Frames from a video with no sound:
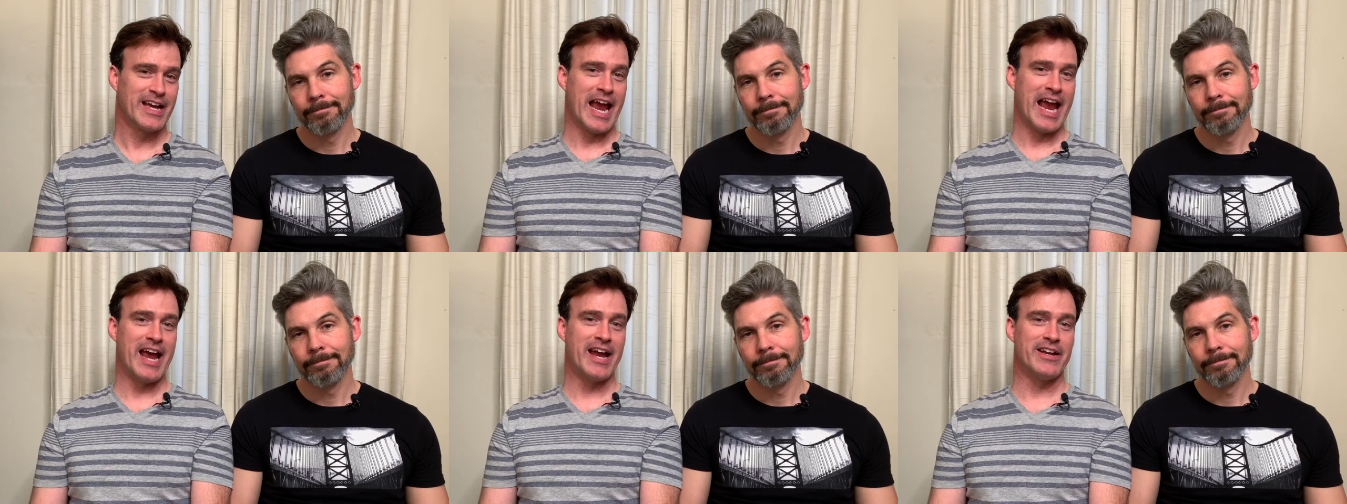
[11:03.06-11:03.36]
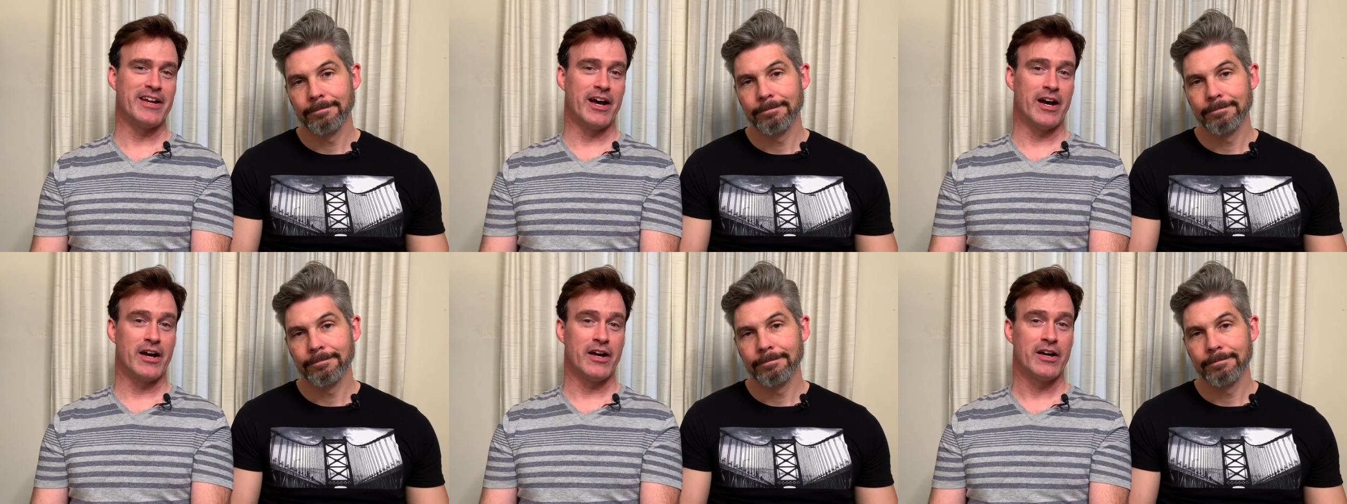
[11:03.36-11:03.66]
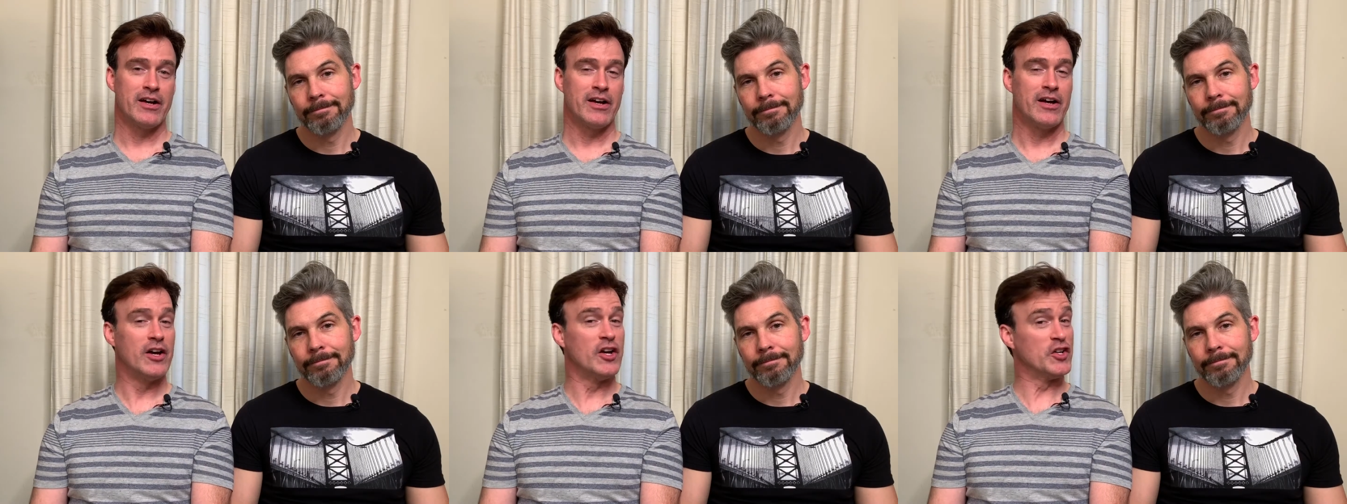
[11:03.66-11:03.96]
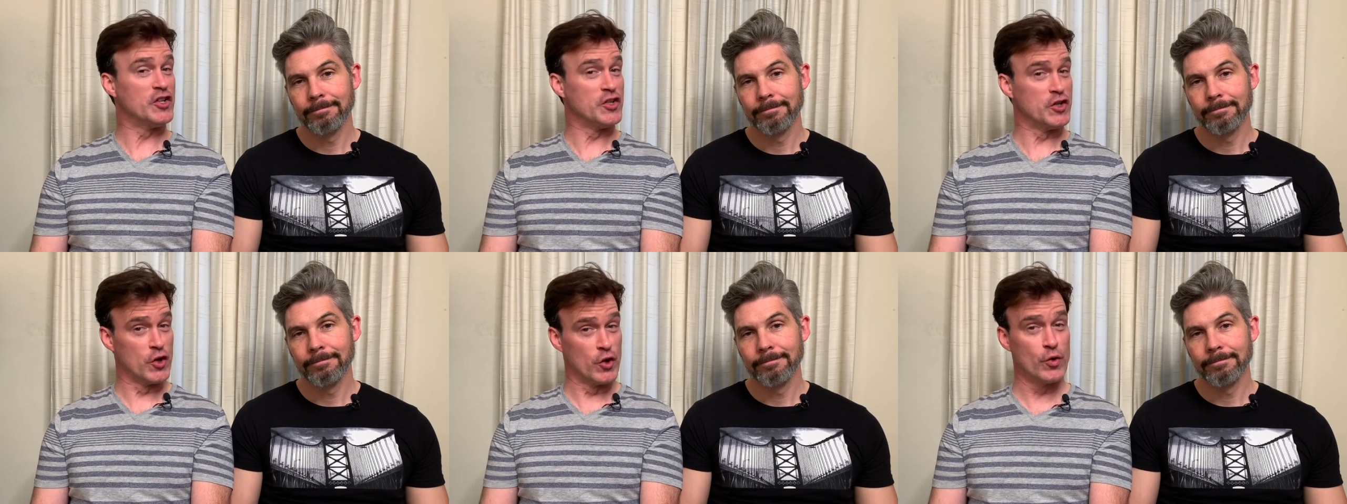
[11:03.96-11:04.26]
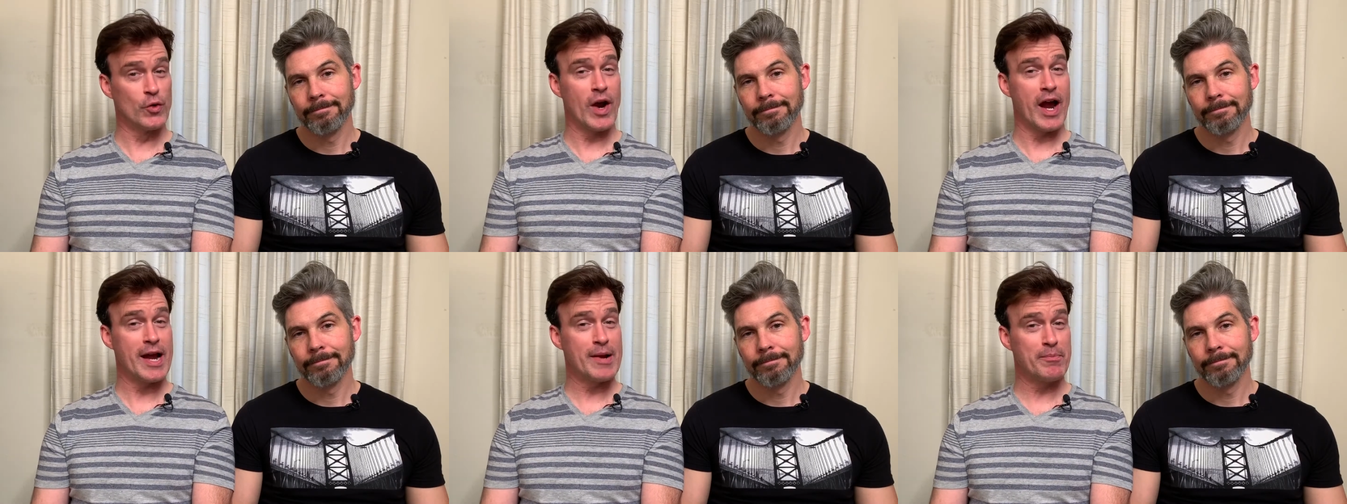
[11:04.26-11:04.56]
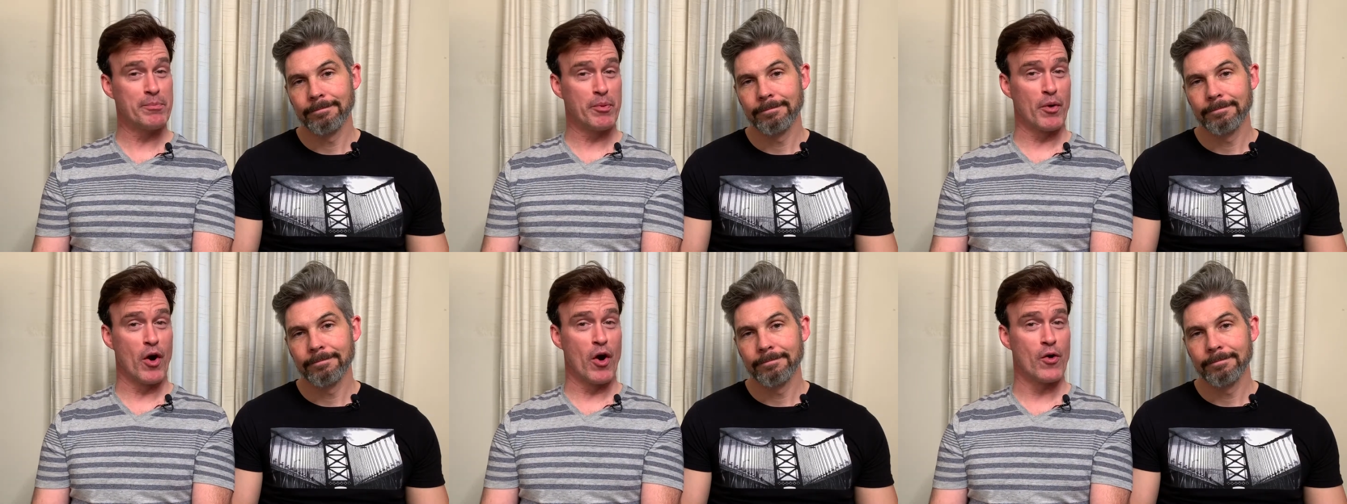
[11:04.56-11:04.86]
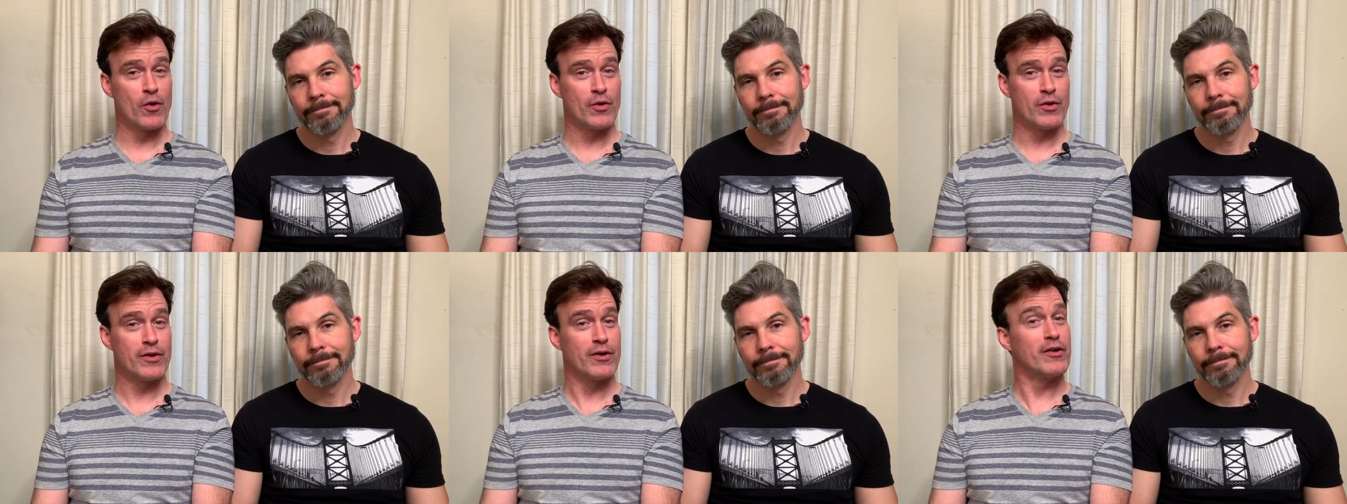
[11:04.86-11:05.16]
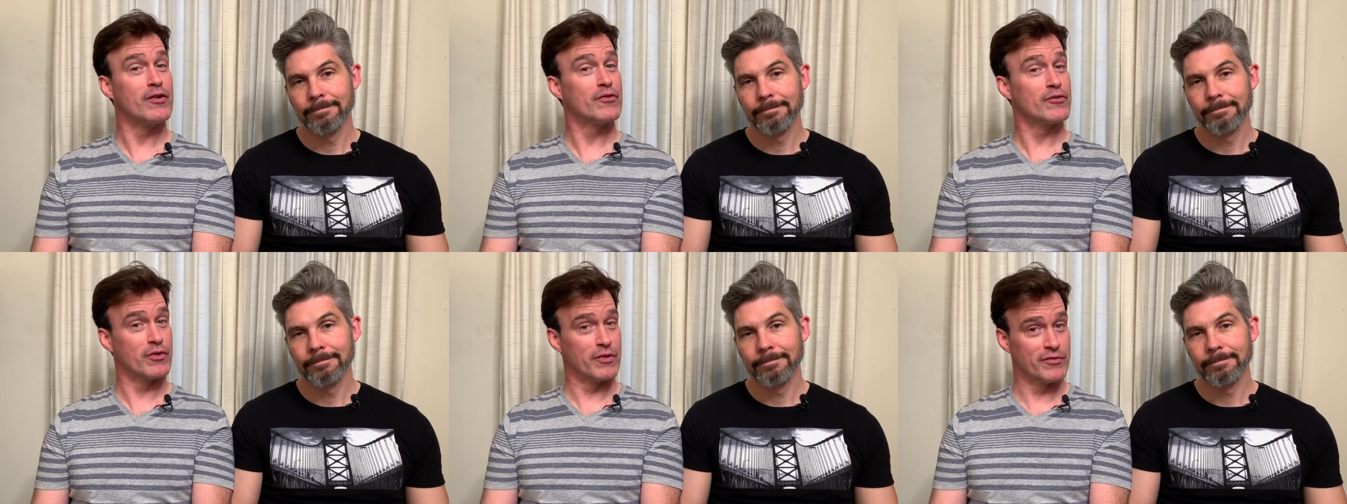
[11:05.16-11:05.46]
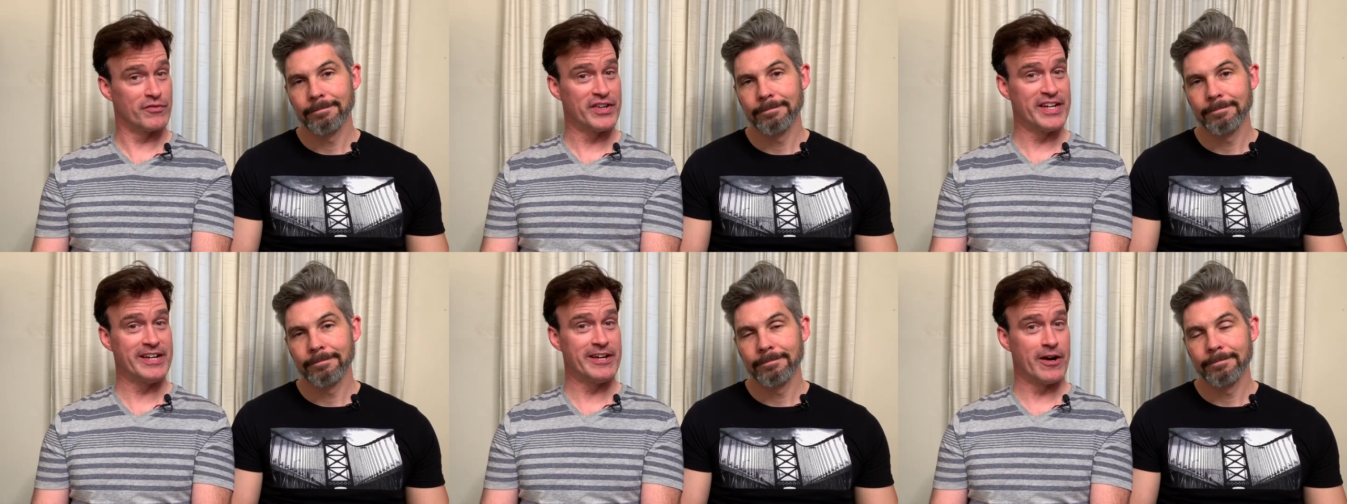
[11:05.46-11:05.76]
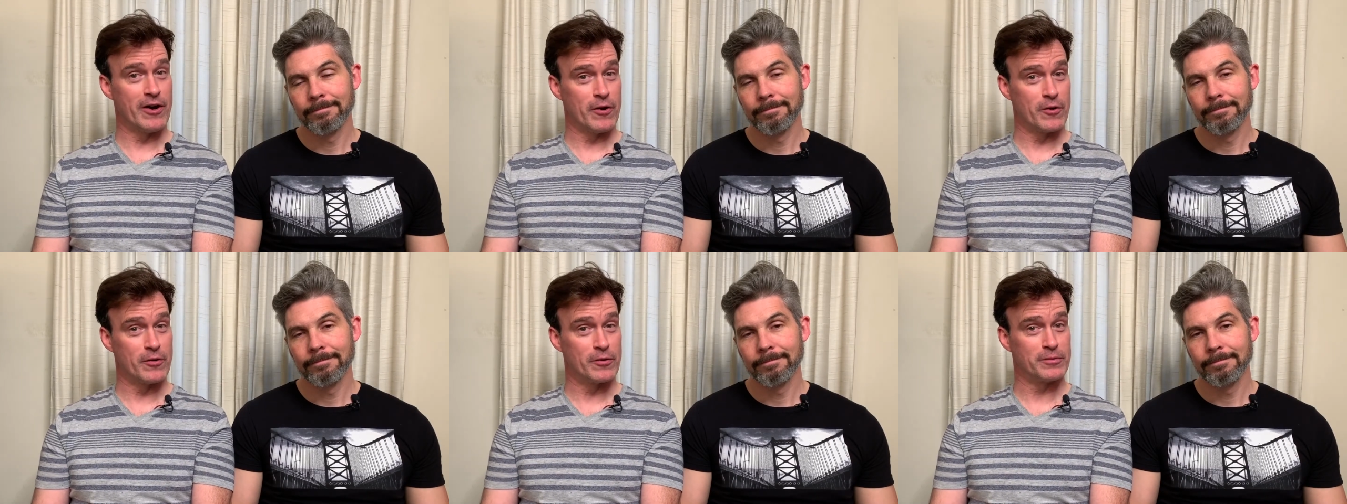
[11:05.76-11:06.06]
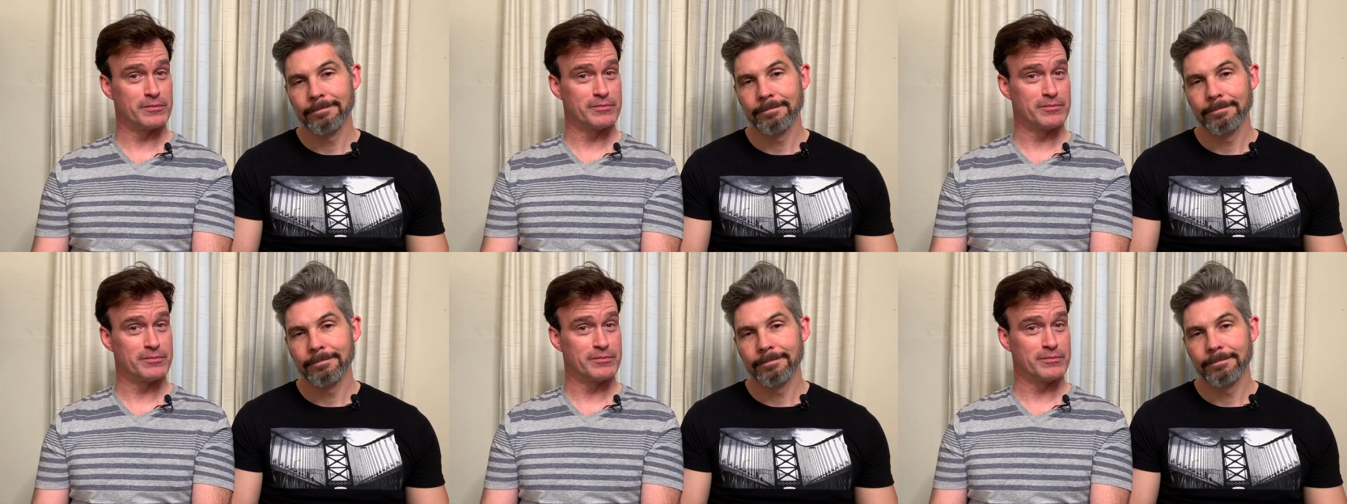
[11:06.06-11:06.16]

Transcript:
Speaker 1: And uh, you're right, bro, from Vito.